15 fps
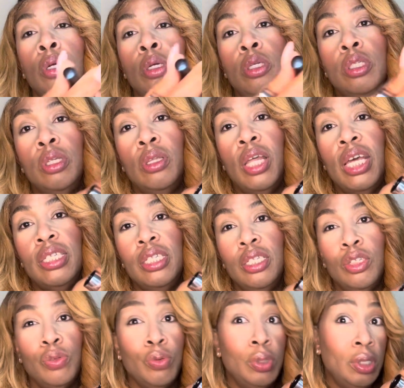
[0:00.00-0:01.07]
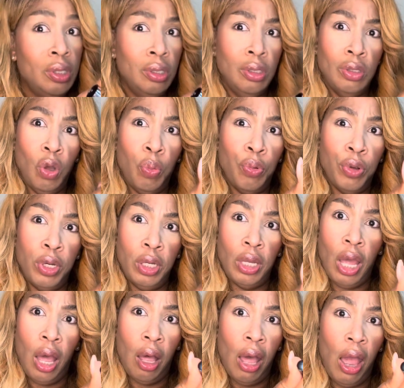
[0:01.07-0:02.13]
So that's this one. This is so pretty,
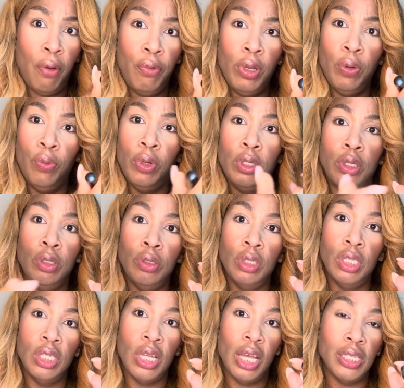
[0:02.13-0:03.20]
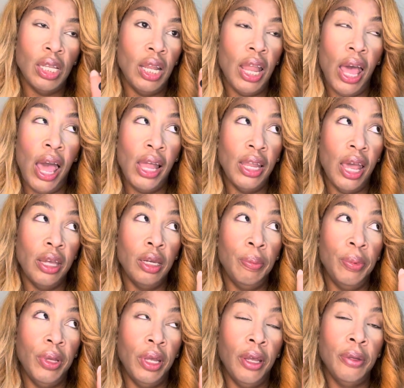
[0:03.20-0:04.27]
y'all. I really wanted to use this as an eyeliner,
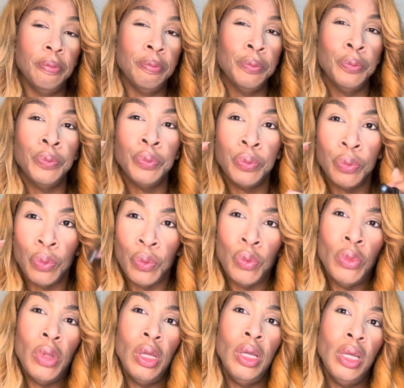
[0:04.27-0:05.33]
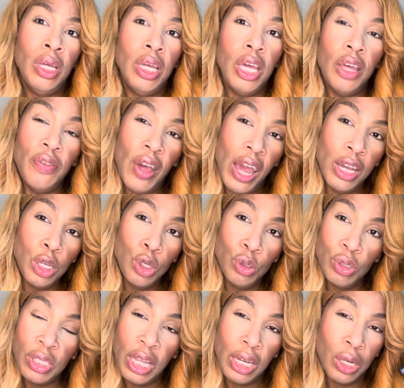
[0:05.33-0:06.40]
but if I
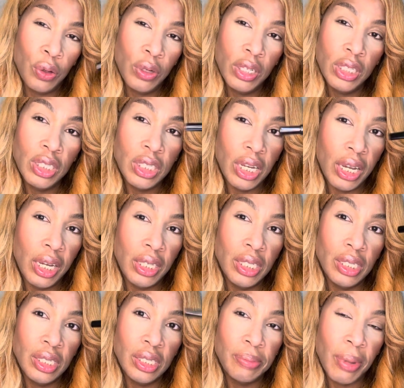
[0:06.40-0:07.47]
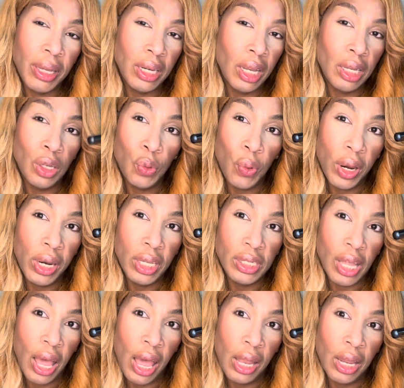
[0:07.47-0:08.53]
use that green shade, this might not look right as
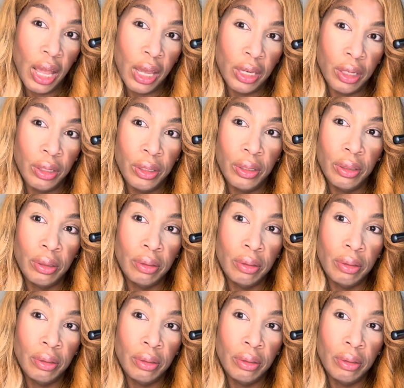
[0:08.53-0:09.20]
an eyeliner.